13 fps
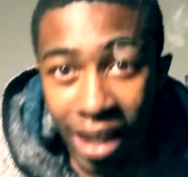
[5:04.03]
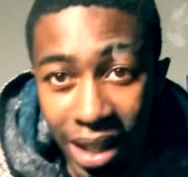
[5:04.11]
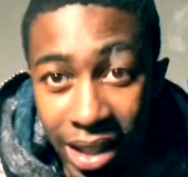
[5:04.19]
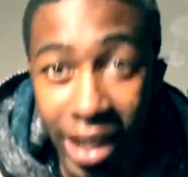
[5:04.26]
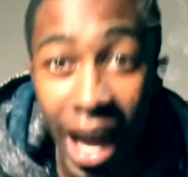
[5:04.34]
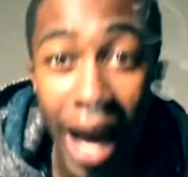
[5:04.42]

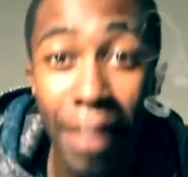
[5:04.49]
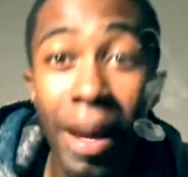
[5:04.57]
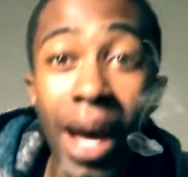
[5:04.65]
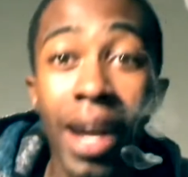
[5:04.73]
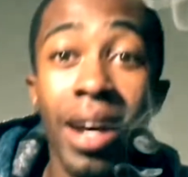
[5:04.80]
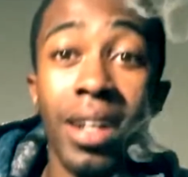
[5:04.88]
Not
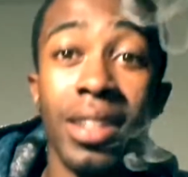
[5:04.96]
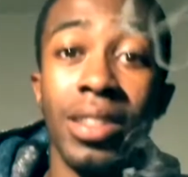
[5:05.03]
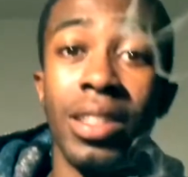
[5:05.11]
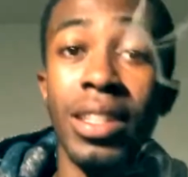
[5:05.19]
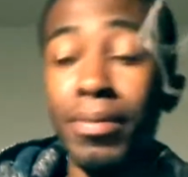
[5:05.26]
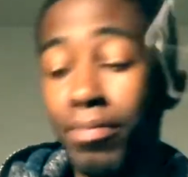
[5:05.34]
bad,
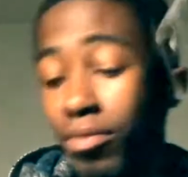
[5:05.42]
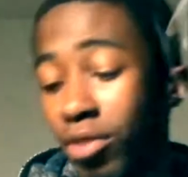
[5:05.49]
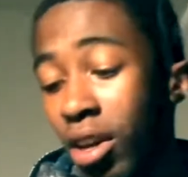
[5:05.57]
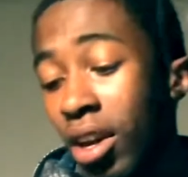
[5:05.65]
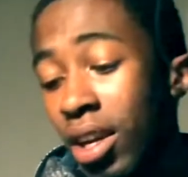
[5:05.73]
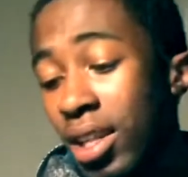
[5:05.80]
honestly.
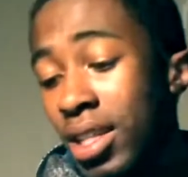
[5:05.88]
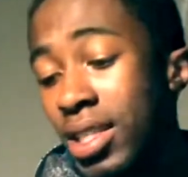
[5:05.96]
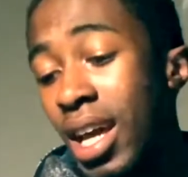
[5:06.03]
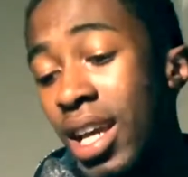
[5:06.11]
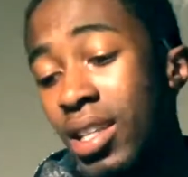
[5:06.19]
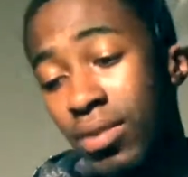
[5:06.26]
Thoroughly
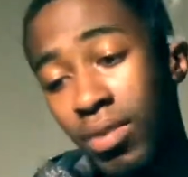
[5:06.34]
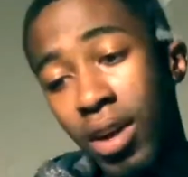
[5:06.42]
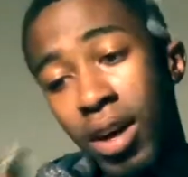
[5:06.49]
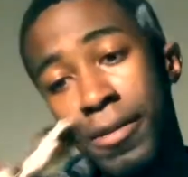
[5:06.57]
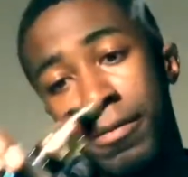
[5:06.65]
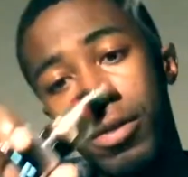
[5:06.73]

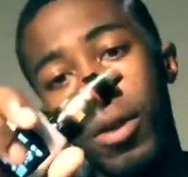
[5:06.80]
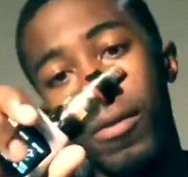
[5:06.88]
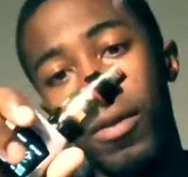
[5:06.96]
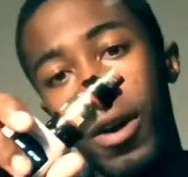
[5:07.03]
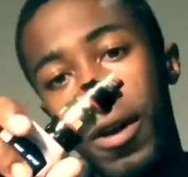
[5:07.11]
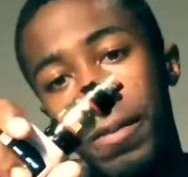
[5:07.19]
satisfied so
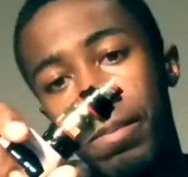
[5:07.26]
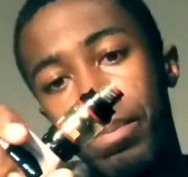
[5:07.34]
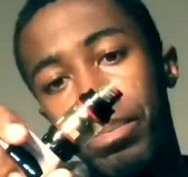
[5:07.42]
far.